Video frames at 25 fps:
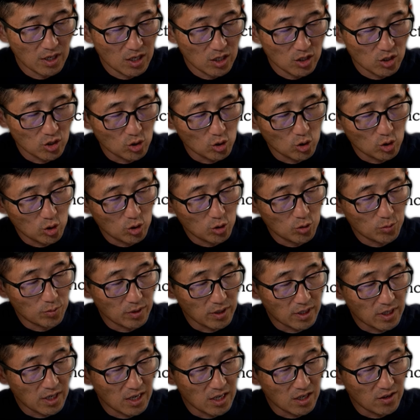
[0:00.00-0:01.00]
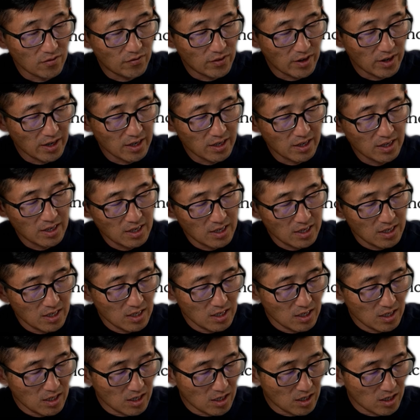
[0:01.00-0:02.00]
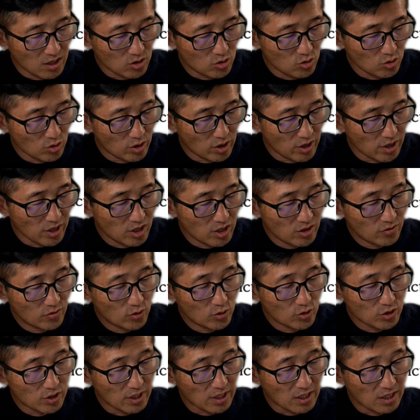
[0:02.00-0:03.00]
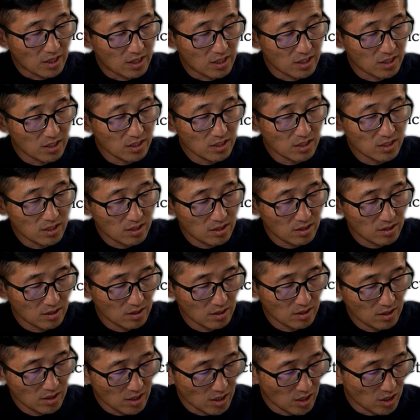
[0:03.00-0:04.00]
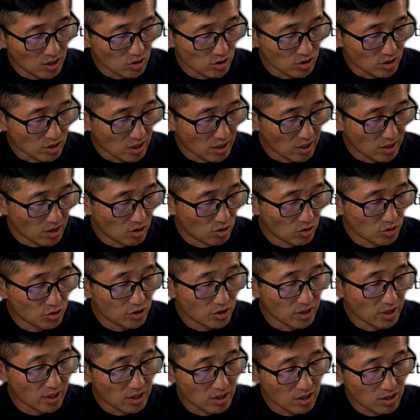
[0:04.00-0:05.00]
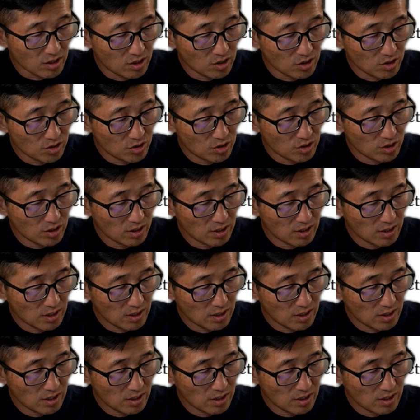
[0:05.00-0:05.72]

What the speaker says: So again, if I do our intervals like this, I'll just kind of alternate color.